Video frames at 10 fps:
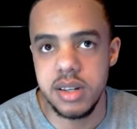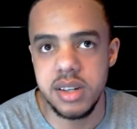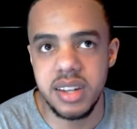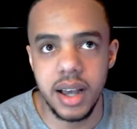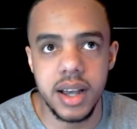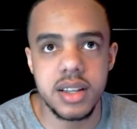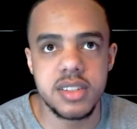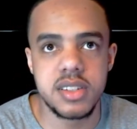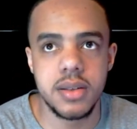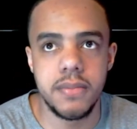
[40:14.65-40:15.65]

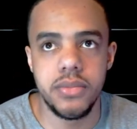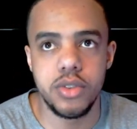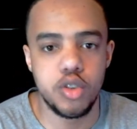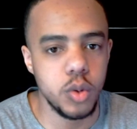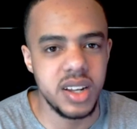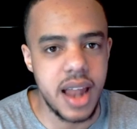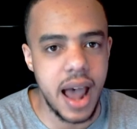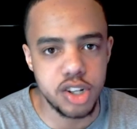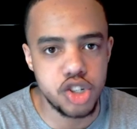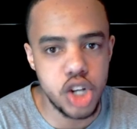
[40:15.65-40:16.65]
does do a
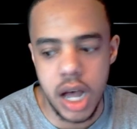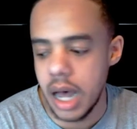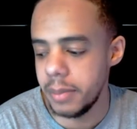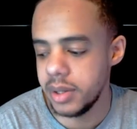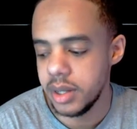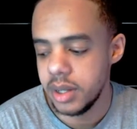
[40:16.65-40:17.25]
nice job,